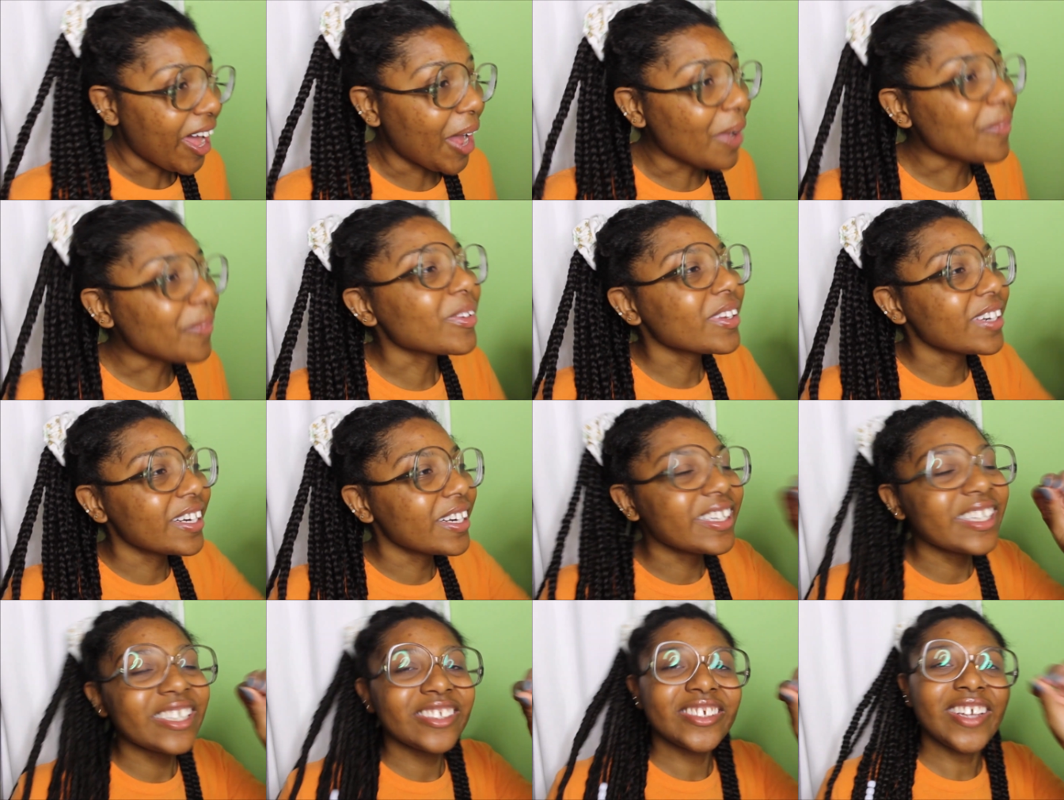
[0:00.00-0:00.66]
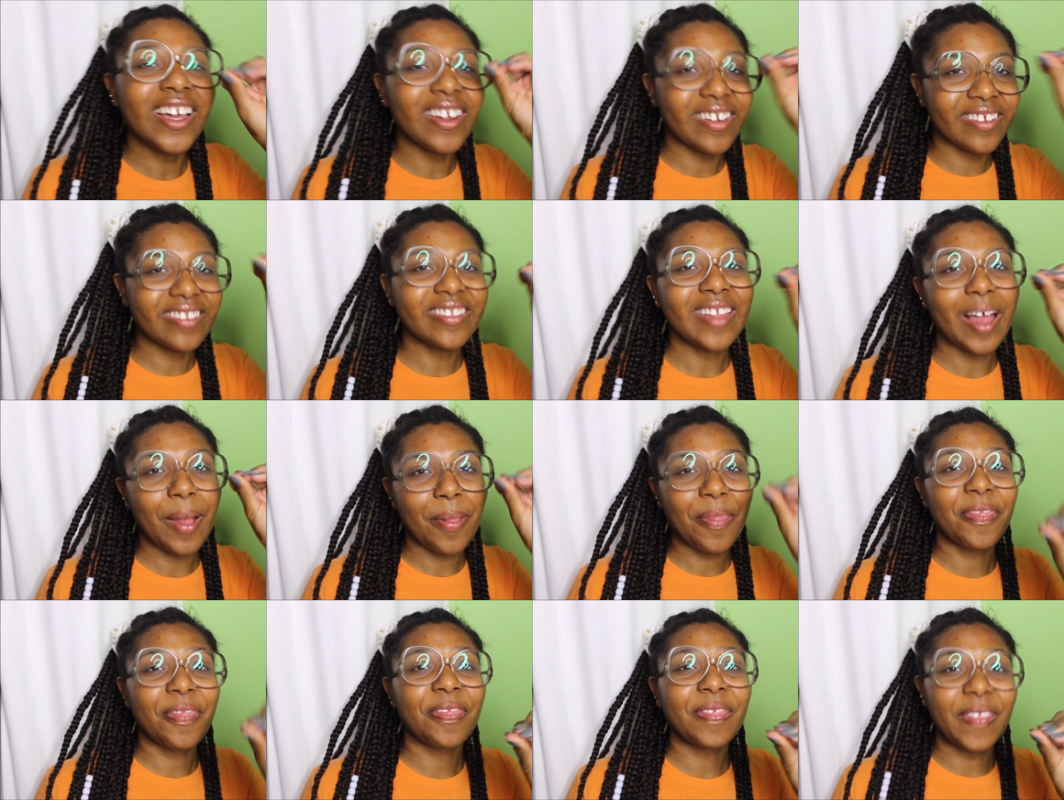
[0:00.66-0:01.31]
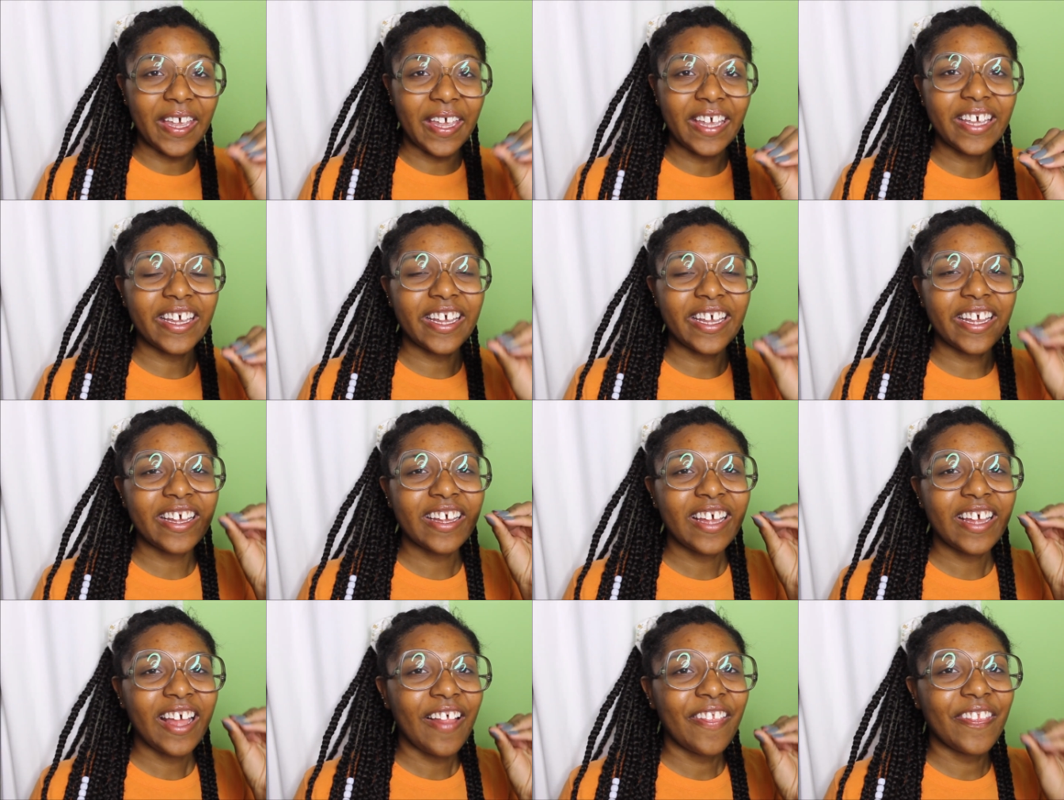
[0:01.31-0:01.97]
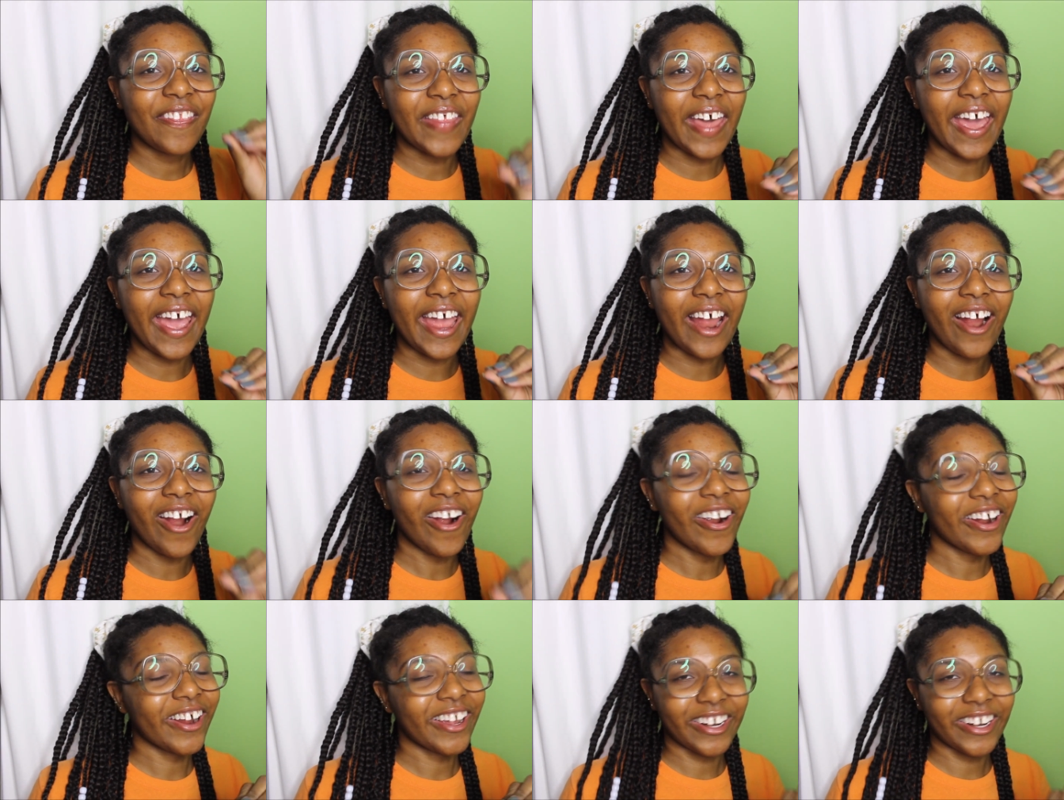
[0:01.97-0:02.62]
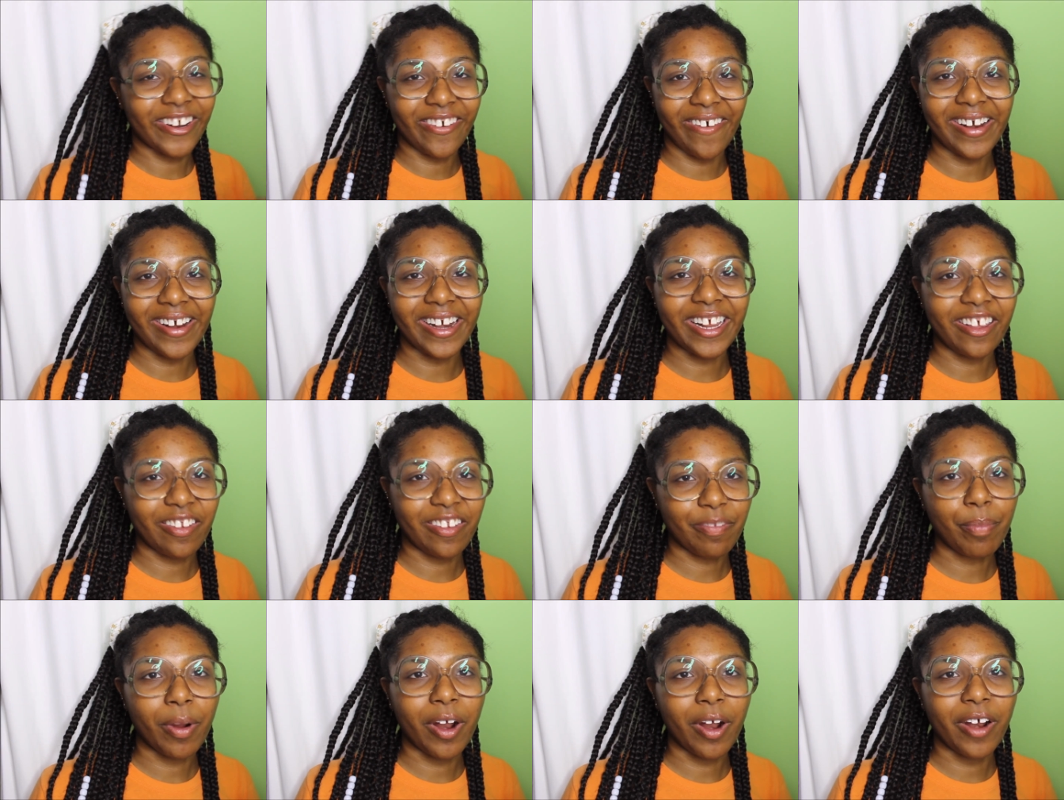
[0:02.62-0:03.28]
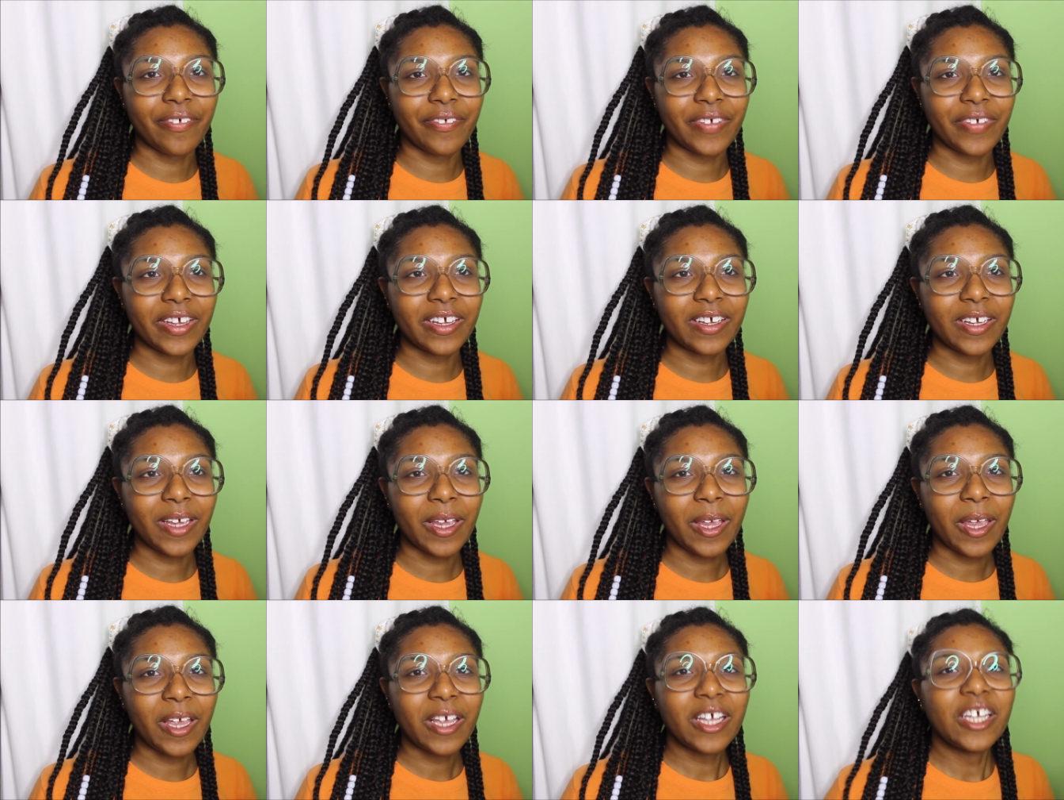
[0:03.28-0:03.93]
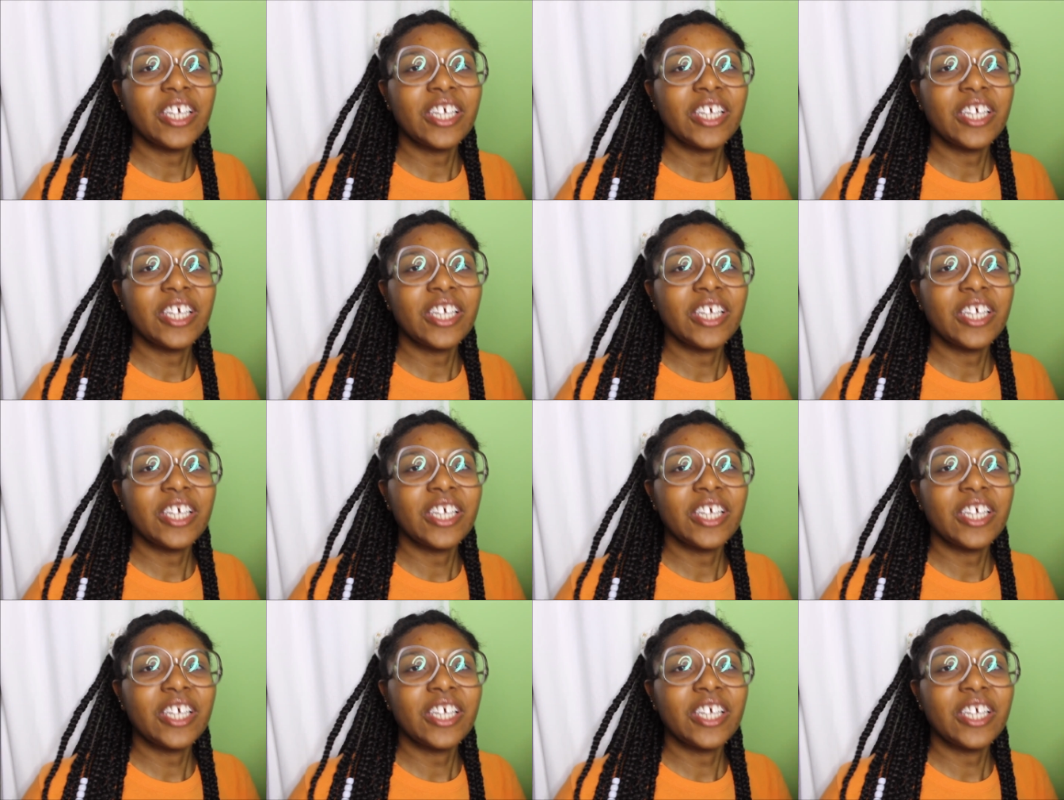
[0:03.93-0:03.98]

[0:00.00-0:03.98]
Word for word: I'm gonna need y'all to stop thinking that Ariana Grande is perfect